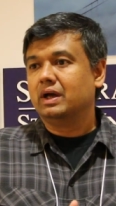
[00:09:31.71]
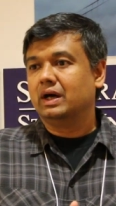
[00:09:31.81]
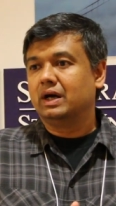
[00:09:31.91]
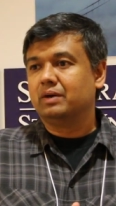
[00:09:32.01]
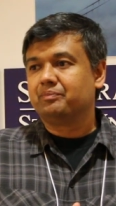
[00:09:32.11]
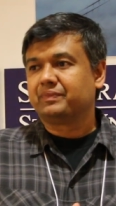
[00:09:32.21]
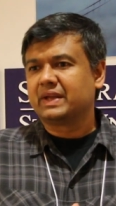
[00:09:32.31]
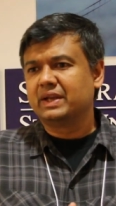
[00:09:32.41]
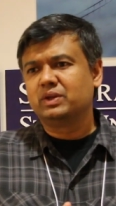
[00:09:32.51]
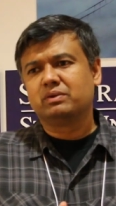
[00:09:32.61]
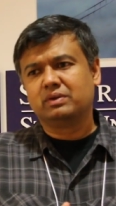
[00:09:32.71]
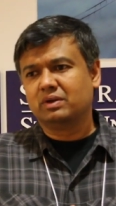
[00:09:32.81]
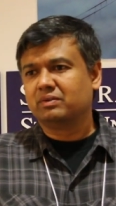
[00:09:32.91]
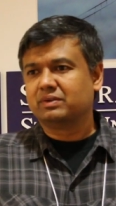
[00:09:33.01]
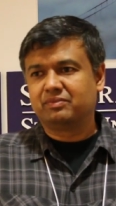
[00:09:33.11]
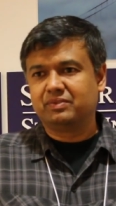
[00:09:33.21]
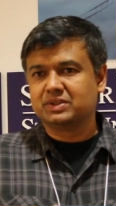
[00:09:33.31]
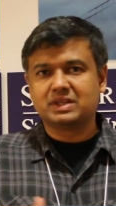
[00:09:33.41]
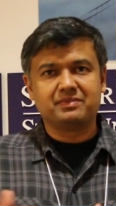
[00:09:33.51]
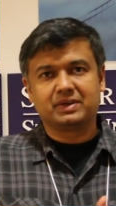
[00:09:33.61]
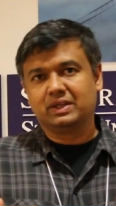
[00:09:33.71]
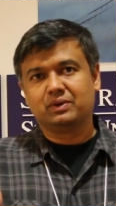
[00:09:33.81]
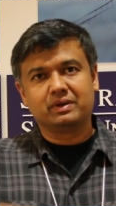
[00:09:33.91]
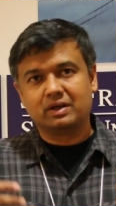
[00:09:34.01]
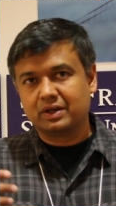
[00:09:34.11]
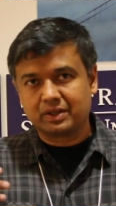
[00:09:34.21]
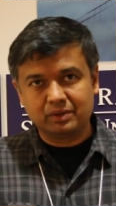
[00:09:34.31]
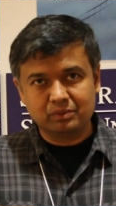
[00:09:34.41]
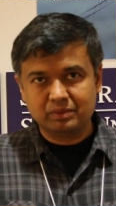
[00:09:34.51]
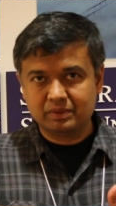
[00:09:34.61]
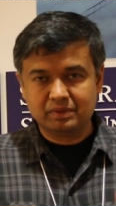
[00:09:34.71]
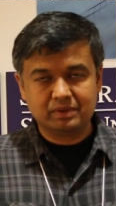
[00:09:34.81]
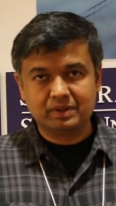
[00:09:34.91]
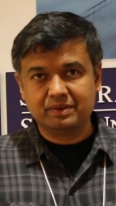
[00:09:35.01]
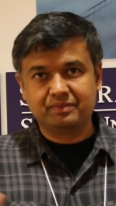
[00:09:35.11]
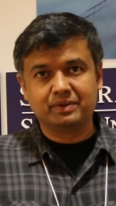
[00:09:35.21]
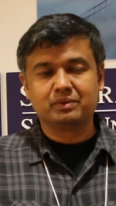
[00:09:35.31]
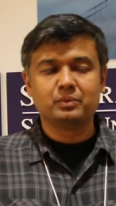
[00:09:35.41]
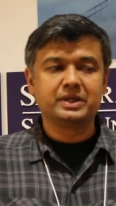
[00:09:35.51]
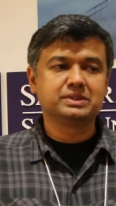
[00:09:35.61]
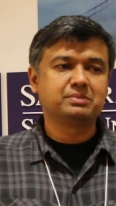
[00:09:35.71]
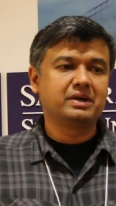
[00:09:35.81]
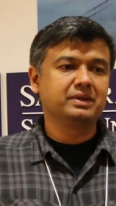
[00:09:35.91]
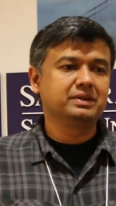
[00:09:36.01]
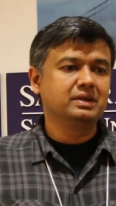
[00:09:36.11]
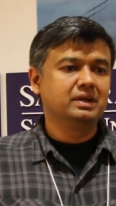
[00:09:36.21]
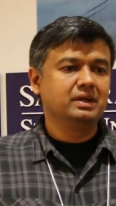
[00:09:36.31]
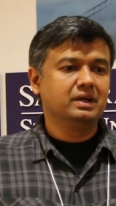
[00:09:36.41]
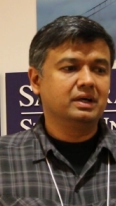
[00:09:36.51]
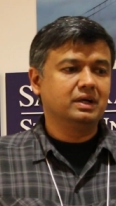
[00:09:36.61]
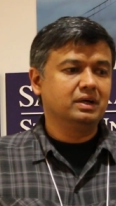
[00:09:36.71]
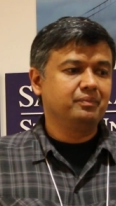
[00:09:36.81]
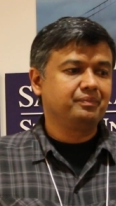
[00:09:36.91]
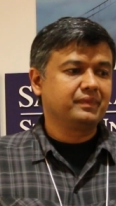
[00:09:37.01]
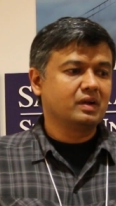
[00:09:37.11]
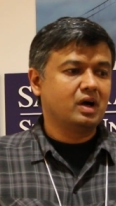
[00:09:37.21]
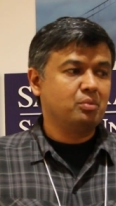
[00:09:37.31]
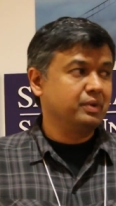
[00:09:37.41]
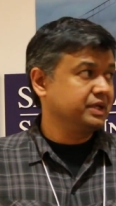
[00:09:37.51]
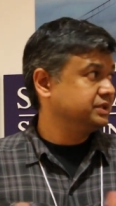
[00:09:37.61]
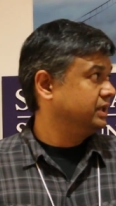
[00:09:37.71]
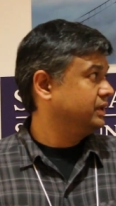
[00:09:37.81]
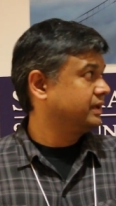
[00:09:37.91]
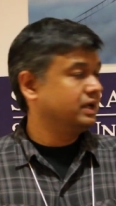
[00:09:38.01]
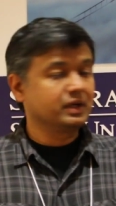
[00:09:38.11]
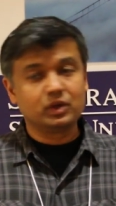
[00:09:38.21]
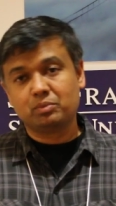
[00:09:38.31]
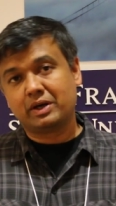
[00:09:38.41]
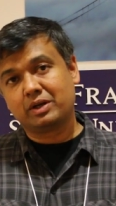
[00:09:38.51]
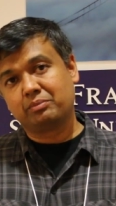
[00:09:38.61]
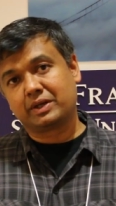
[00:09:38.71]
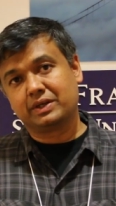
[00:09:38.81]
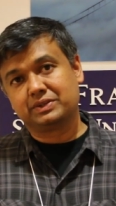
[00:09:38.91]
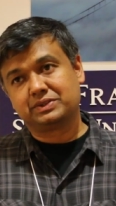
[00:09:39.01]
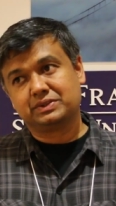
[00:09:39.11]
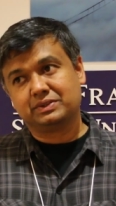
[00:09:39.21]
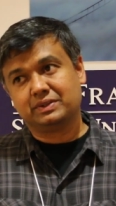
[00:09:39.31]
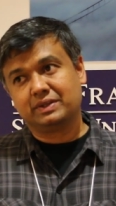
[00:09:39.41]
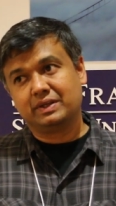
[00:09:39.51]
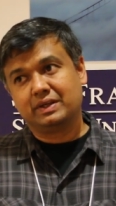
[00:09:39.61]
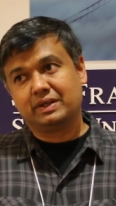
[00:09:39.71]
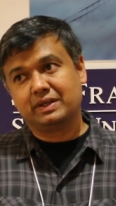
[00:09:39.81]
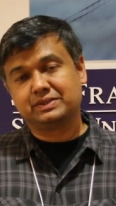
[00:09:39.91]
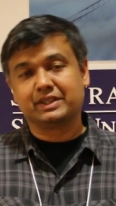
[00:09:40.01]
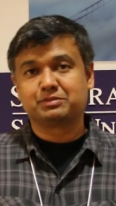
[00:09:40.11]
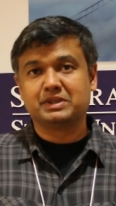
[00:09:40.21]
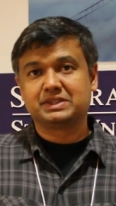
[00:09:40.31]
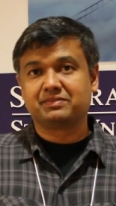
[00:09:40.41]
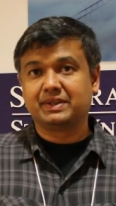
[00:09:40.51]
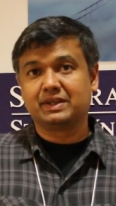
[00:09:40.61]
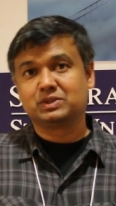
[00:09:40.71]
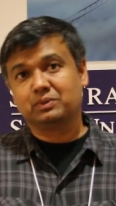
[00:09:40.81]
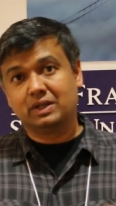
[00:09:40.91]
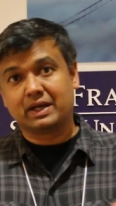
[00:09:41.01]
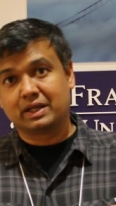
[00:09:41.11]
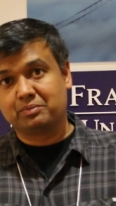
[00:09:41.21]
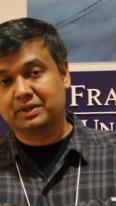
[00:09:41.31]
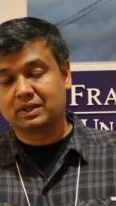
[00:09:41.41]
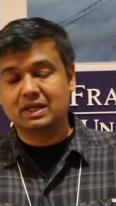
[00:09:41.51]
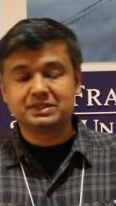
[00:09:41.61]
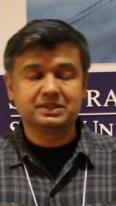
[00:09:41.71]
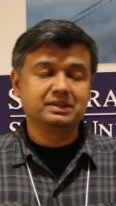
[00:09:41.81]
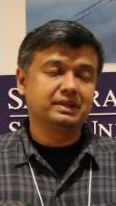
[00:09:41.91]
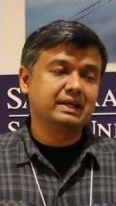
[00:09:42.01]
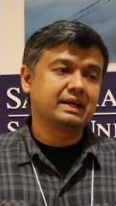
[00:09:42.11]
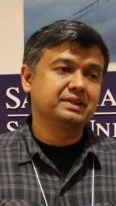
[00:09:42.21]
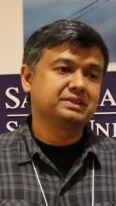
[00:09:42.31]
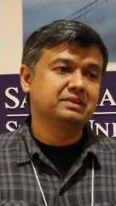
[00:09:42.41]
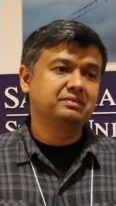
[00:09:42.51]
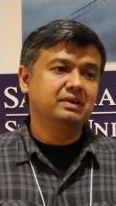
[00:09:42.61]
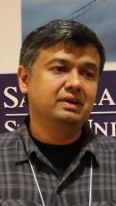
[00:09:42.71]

Uh, and, you know, philosophically, you can argue different ways about it. Uh, operationally, you can argue about it because it's an expensive thing, so we'll lock it up in the closet and that kind of stuff.